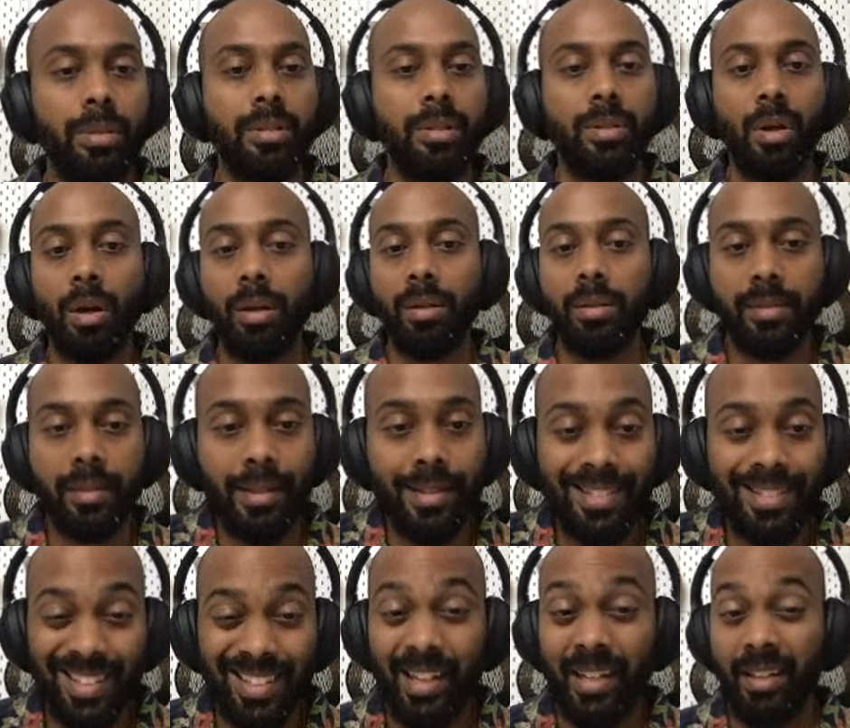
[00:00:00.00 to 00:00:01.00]
the songs
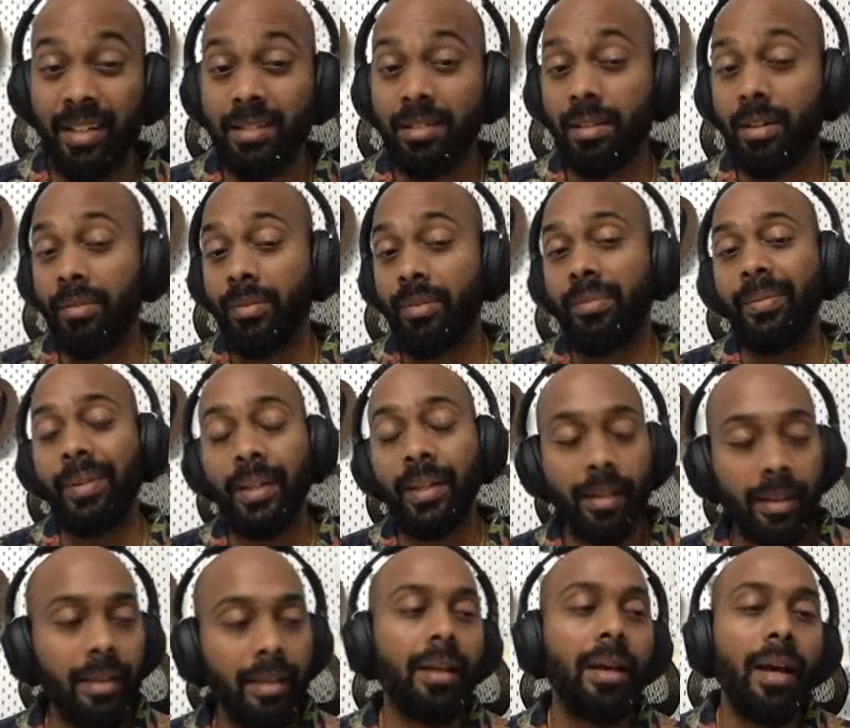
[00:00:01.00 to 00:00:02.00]
inside Discover
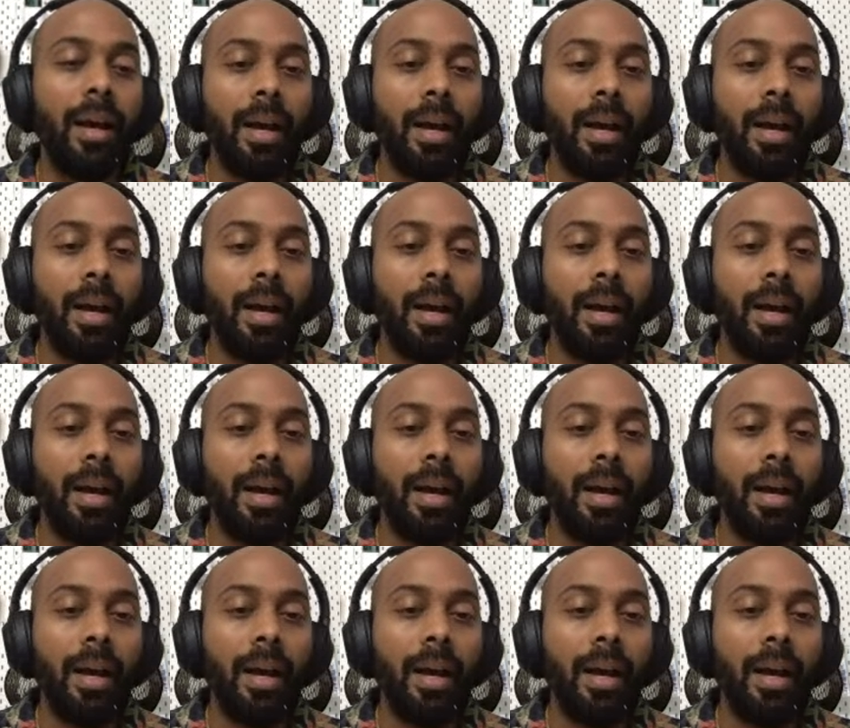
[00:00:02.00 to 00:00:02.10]
Weekly,